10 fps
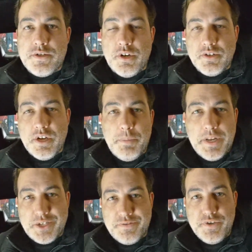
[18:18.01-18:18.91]
start dumping
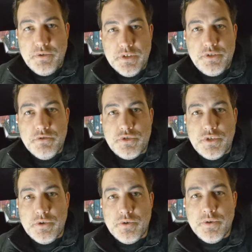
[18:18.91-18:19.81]
extra fuel in too
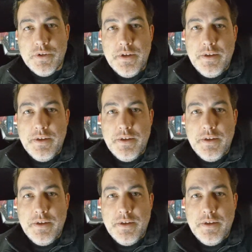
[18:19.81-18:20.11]
soon,